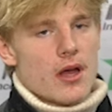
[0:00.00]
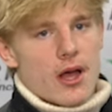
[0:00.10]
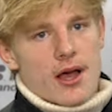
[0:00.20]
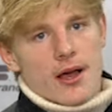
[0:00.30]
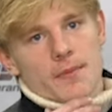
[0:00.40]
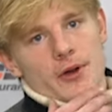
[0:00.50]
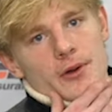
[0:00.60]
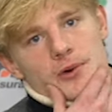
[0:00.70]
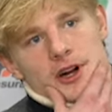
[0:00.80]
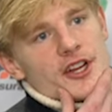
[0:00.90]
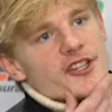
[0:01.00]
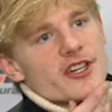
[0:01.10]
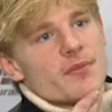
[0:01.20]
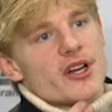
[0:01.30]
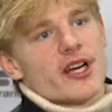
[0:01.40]
Um, but we were itching
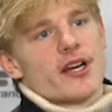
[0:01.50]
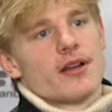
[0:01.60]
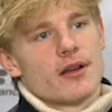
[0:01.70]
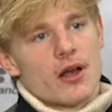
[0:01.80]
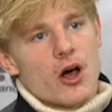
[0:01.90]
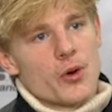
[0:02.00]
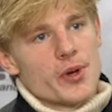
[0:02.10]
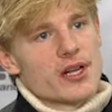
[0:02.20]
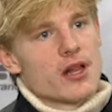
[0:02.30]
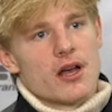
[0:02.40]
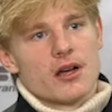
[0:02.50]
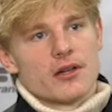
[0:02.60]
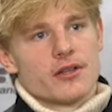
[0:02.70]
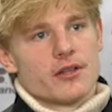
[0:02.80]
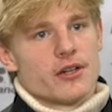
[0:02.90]
to play all week long.
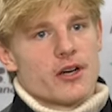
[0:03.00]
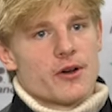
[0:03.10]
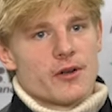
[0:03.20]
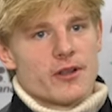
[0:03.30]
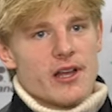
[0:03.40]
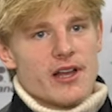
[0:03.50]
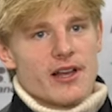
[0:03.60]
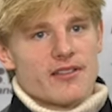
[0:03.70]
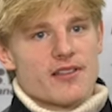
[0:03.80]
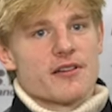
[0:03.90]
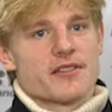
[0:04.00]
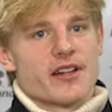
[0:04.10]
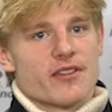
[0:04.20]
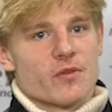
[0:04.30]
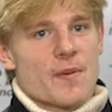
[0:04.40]
You know, it, it sucks
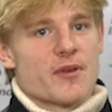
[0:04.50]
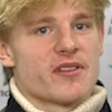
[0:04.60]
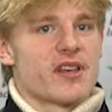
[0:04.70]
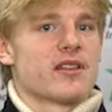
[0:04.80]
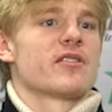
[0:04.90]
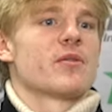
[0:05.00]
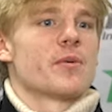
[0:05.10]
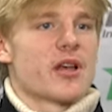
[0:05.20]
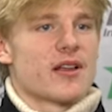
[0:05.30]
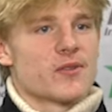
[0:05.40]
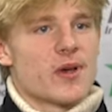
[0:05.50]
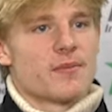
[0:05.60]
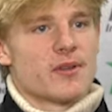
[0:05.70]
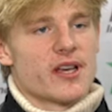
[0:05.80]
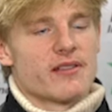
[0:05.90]
getting swept. I said this when we got
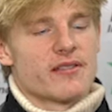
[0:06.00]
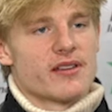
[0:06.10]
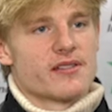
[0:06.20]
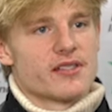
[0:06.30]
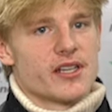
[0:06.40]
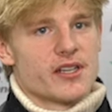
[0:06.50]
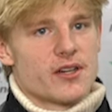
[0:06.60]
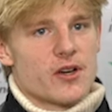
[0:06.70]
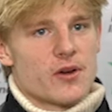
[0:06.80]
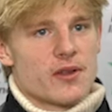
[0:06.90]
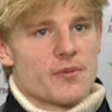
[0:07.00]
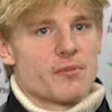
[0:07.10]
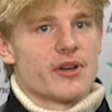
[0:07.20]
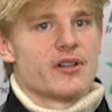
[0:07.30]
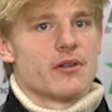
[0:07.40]
swept against CC, you know, and then we
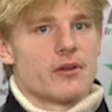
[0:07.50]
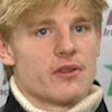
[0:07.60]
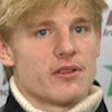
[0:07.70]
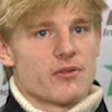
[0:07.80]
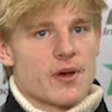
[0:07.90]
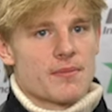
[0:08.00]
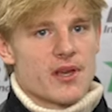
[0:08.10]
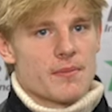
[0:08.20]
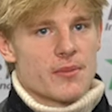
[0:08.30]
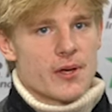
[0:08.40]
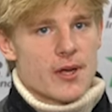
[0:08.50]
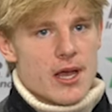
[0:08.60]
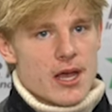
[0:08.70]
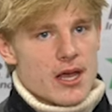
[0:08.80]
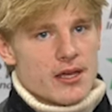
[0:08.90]
played Duluth and swept them. But
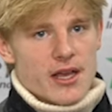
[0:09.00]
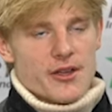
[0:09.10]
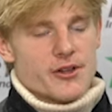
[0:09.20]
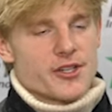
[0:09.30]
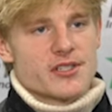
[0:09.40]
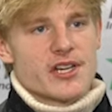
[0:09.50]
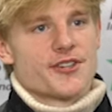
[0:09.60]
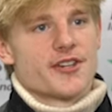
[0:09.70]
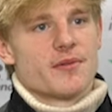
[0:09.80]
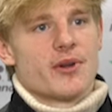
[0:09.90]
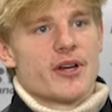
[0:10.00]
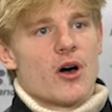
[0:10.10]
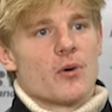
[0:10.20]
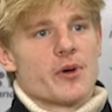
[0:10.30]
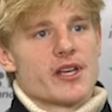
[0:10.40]
yeah, you're just itching to play
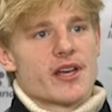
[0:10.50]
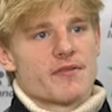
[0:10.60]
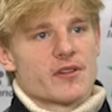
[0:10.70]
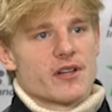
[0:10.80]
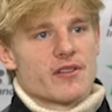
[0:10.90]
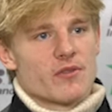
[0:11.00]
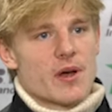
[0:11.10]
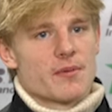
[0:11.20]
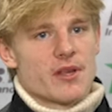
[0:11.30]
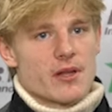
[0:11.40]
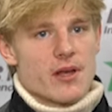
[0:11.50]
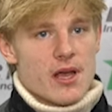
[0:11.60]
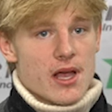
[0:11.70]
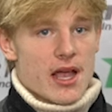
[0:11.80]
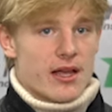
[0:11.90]
all week after getting swept. And,
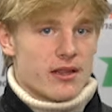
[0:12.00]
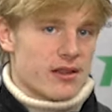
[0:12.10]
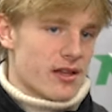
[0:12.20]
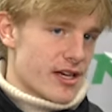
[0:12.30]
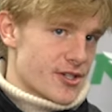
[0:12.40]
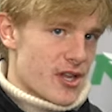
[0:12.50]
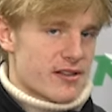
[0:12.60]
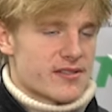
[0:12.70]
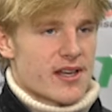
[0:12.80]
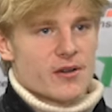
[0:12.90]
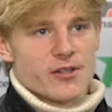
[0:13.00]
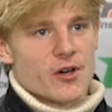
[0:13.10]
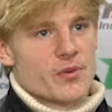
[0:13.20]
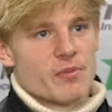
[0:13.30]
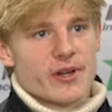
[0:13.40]
and like Schloss said, you
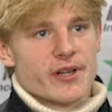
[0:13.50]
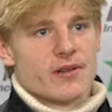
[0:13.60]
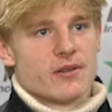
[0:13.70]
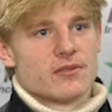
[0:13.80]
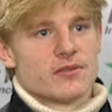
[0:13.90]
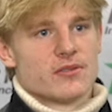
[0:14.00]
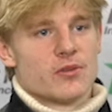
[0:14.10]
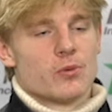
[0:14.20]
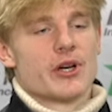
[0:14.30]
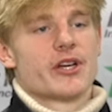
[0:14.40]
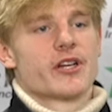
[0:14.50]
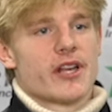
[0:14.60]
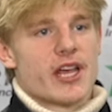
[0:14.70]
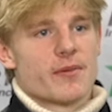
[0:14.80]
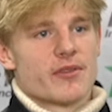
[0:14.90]
know, we played two really good
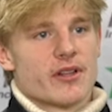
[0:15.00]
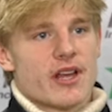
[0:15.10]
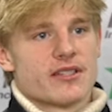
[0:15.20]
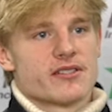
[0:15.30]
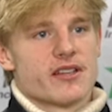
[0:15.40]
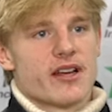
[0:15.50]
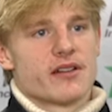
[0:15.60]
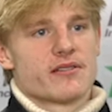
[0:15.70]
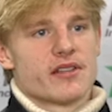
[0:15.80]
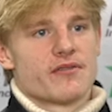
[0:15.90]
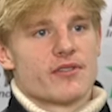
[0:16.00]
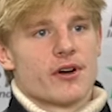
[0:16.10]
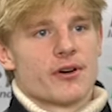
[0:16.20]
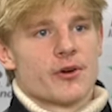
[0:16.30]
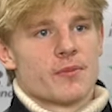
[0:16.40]
games, and that's exciting to see for
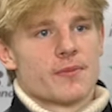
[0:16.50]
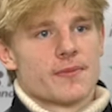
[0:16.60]
our group.